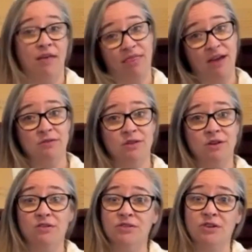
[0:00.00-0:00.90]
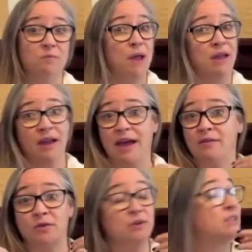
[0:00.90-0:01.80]
$1,000 in our bank
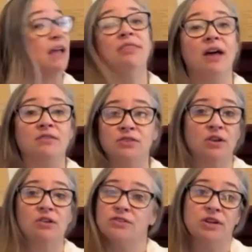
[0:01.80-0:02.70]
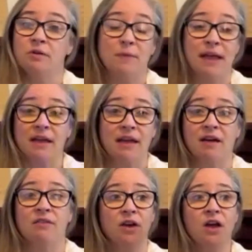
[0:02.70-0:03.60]
account, or $10,000 in our bank
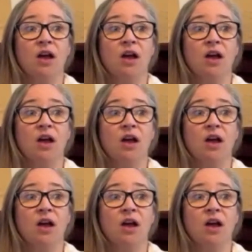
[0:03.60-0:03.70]
account,